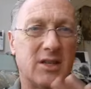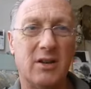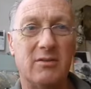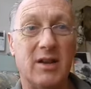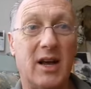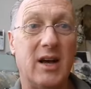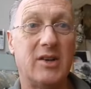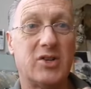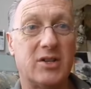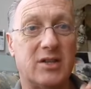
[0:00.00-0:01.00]
so
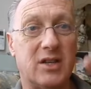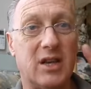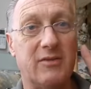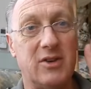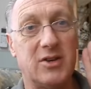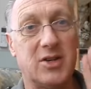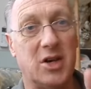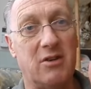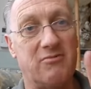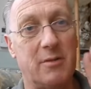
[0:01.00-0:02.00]
harsh to give you
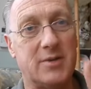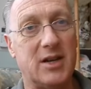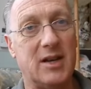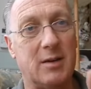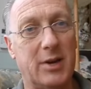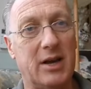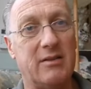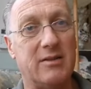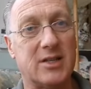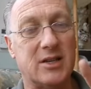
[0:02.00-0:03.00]
two reptilian
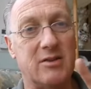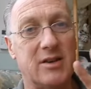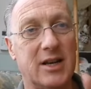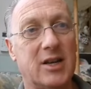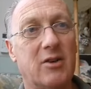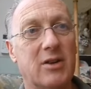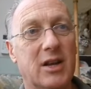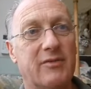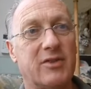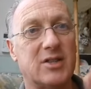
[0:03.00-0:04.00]
parents so you get no
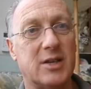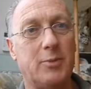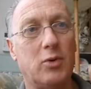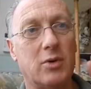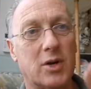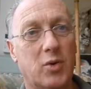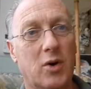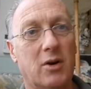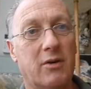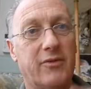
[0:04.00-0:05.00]
loving support.
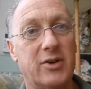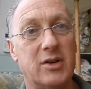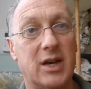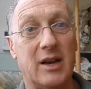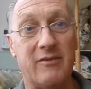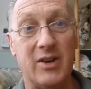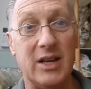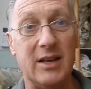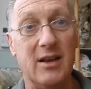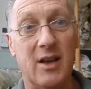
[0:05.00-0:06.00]
Quite often you get a
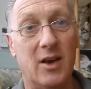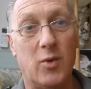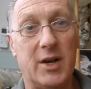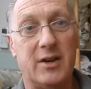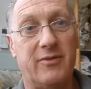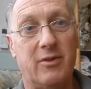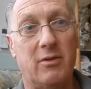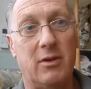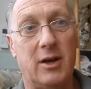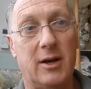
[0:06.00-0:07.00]
really
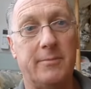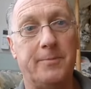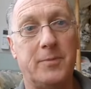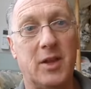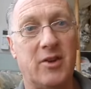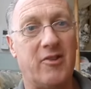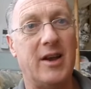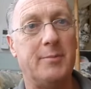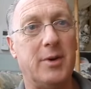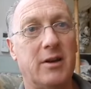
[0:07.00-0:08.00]
wonderful
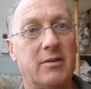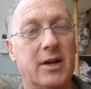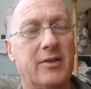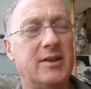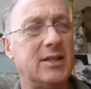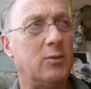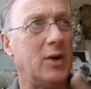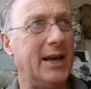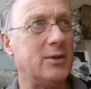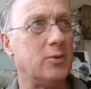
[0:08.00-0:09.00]
grandparent. And then you say,
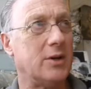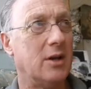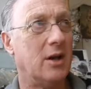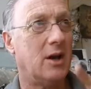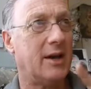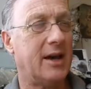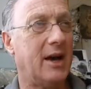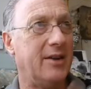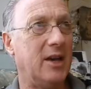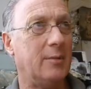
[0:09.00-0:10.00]
well, Edward, I
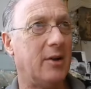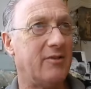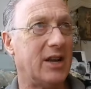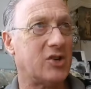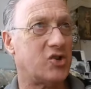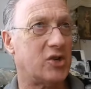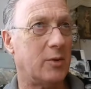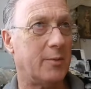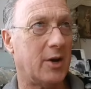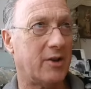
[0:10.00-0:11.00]
can't heal my
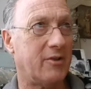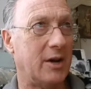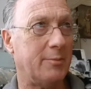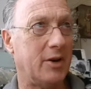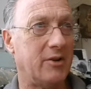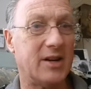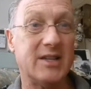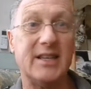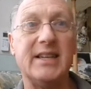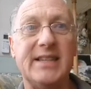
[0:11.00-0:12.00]
relationship with my grandparent
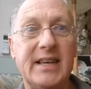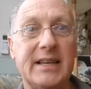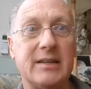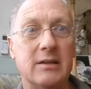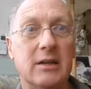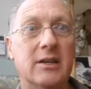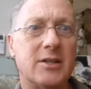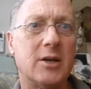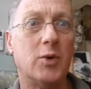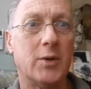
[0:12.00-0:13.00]
because they're dead.
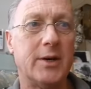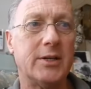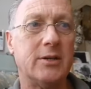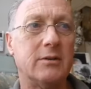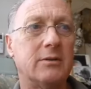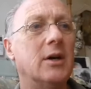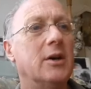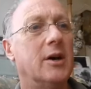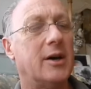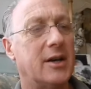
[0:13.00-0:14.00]
So what do I do?
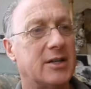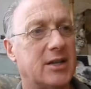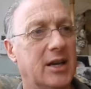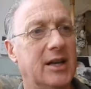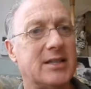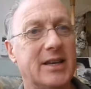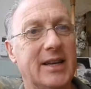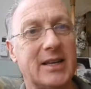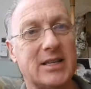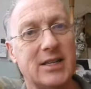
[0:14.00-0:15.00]
Okay, so here's the
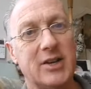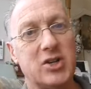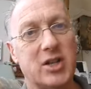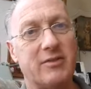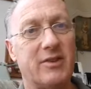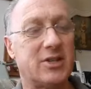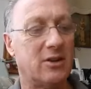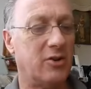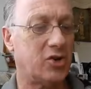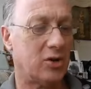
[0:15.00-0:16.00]
next stage of the
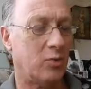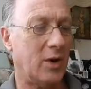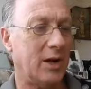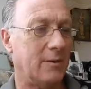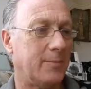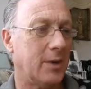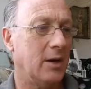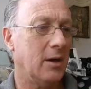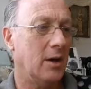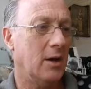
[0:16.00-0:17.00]
solution. Well,
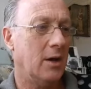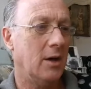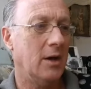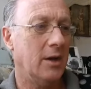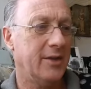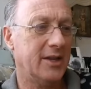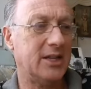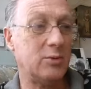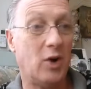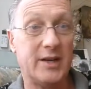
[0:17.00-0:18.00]
this
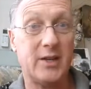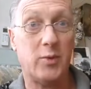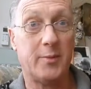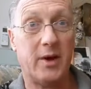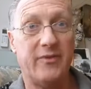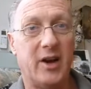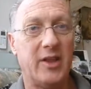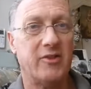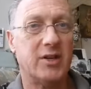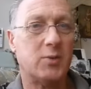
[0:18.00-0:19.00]
is what I did with my
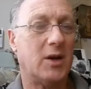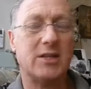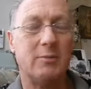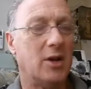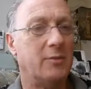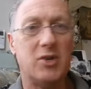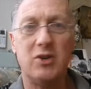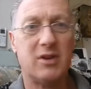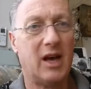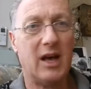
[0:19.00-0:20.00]
father as well. Sometimes
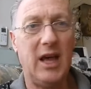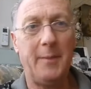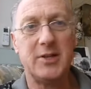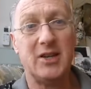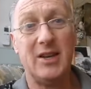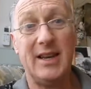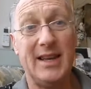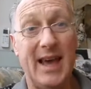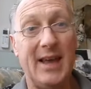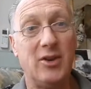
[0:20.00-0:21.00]
you absolutely
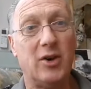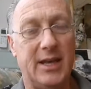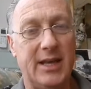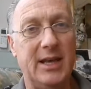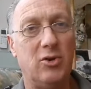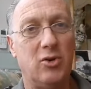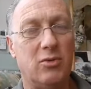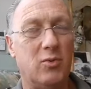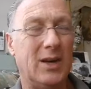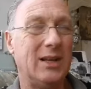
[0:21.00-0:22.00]
cannot heal
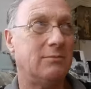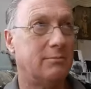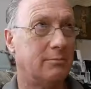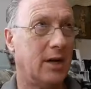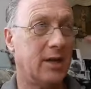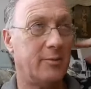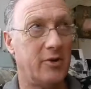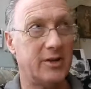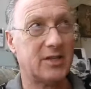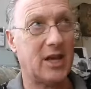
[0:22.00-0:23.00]
your, well, Mother
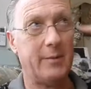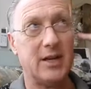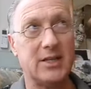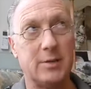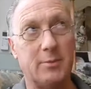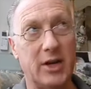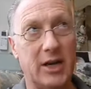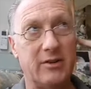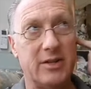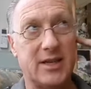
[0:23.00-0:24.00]
Mary's coming into my
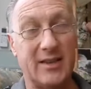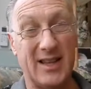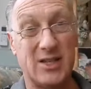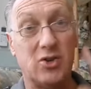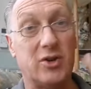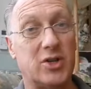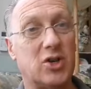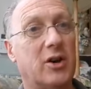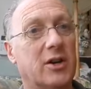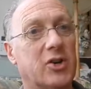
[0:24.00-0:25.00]
ear and saying that's not
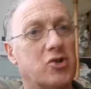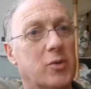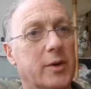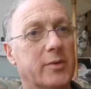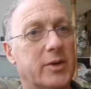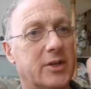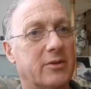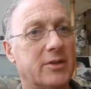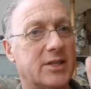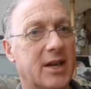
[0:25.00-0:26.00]
entirely true, Edward,
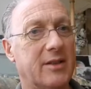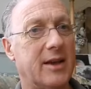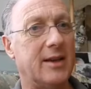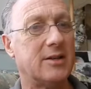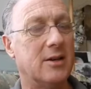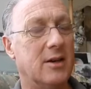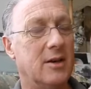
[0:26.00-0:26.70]
don't say that.